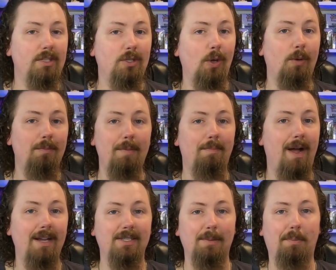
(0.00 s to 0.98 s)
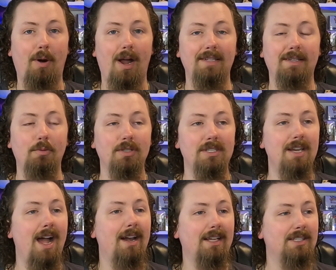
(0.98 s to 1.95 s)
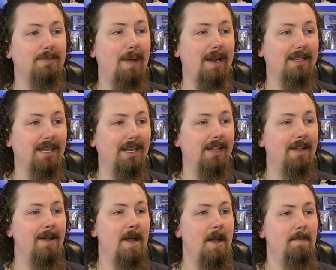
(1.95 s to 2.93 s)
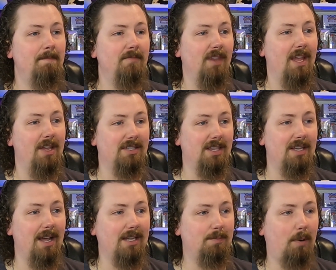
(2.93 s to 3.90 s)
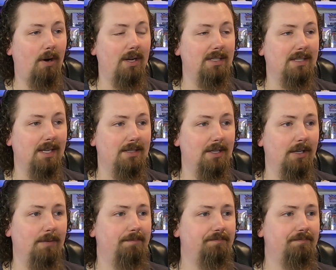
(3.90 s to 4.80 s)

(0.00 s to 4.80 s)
took me by surprise, I was not expecting, is the next part he says here.